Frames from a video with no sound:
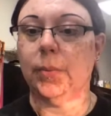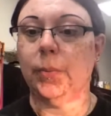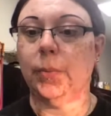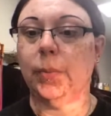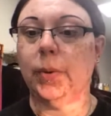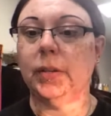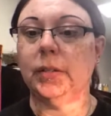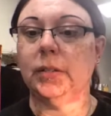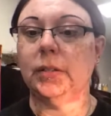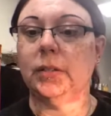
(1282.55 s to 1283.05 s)

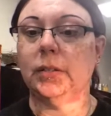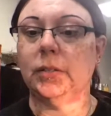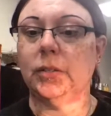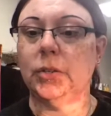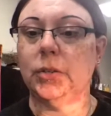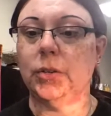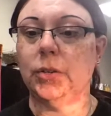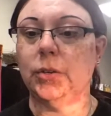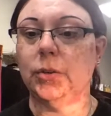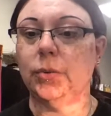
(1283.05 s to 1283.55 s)
What
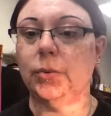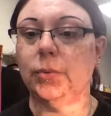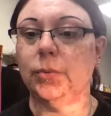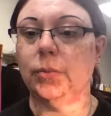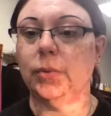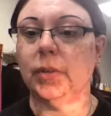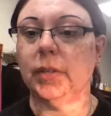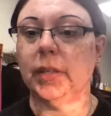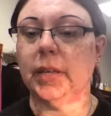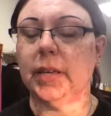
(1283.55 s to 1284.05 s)
do you
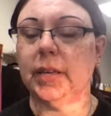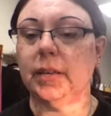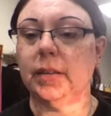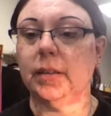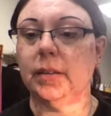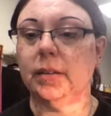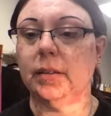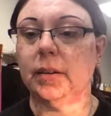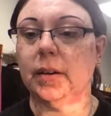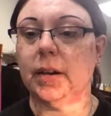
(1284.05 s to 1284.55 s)

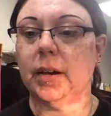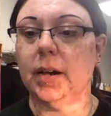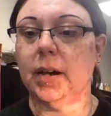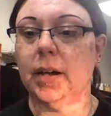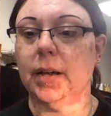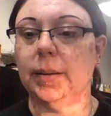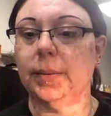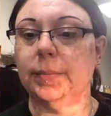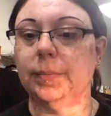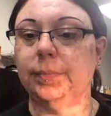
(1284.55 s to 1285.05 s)
really
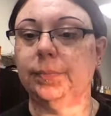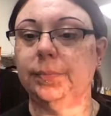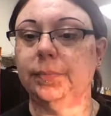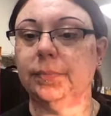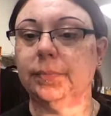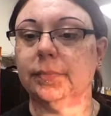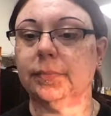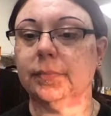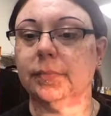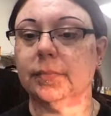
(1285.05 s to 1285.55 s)

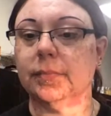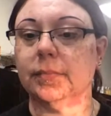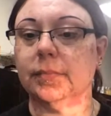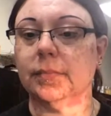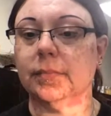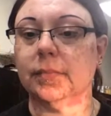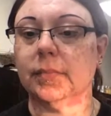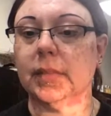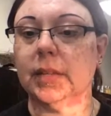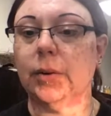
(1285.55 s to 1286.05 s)

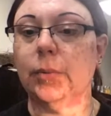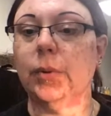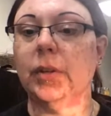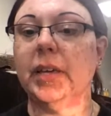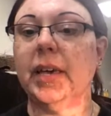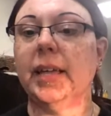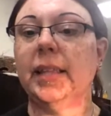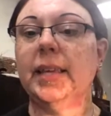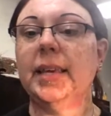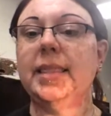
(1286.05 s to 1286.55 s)
well,
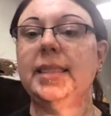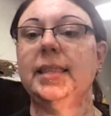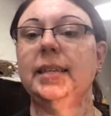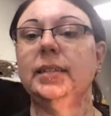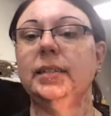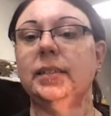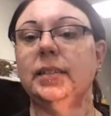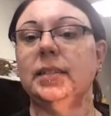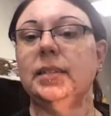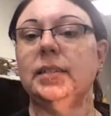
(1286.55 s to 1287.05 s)
Kelly,
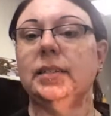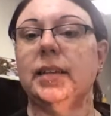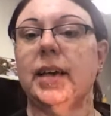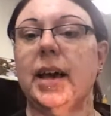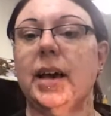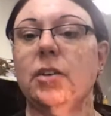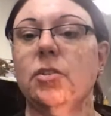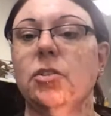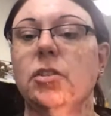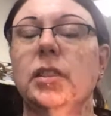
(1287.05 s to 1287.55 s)
this is
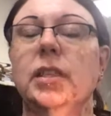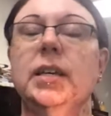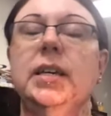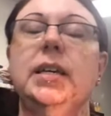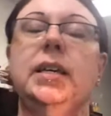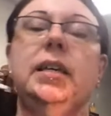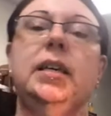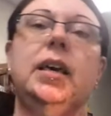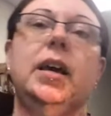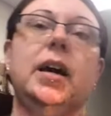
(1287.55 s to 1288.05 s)

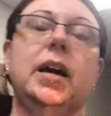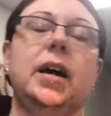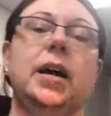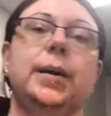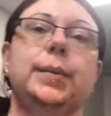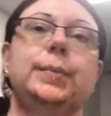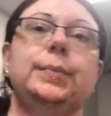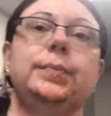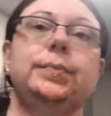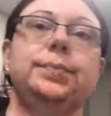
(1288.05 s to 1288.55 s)
actually
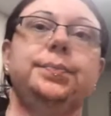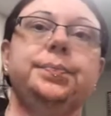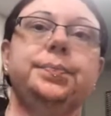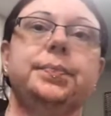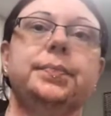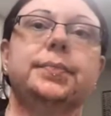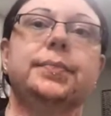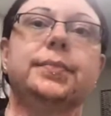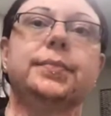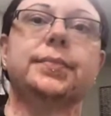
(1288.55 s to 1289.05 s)

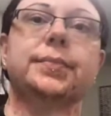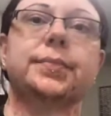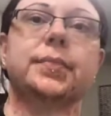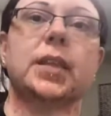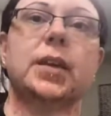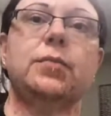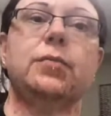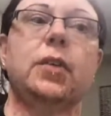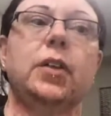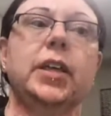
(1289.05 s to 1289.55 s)

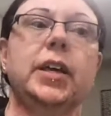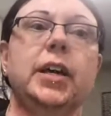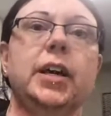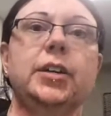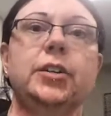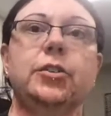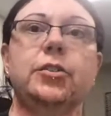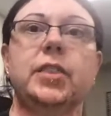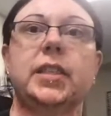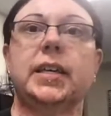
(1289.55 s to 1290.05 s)
falling
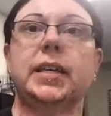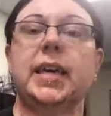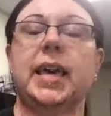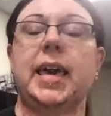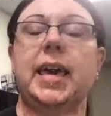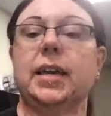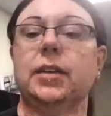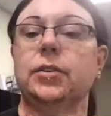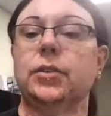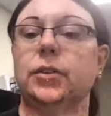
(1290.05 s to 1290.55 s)
under the
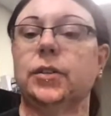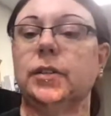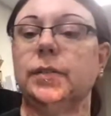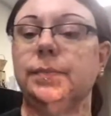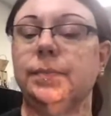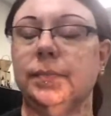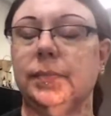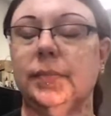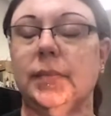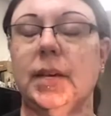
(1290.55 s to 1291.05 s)
candle
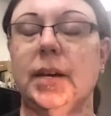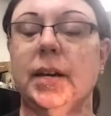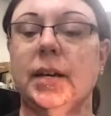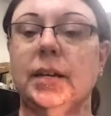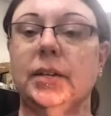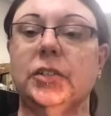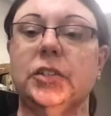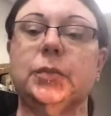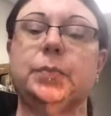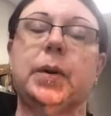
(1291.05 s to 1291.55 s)

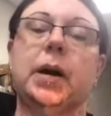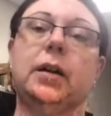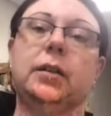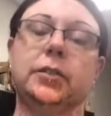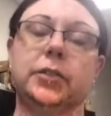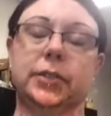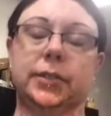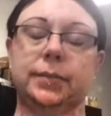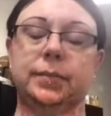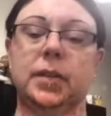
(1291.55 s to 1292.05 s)

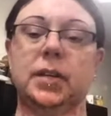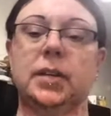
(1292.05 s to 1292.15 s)
spells.